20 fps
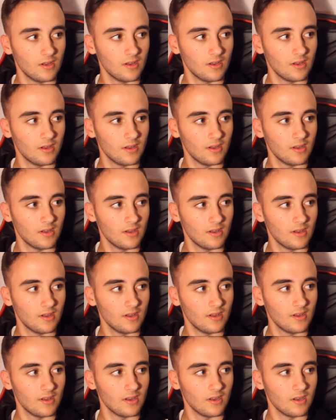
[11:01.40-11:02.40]

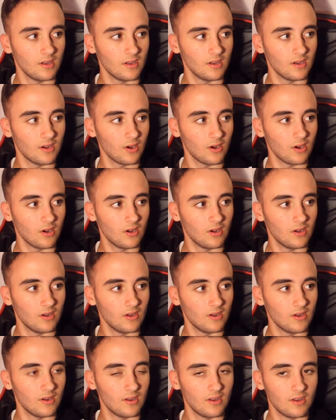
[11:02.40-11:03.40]

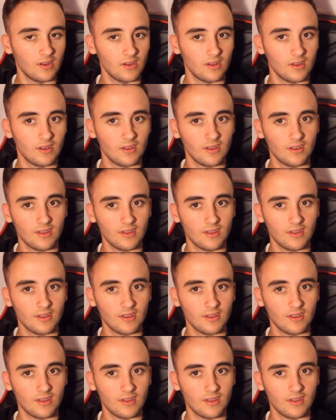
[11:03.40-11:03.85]
[no speech]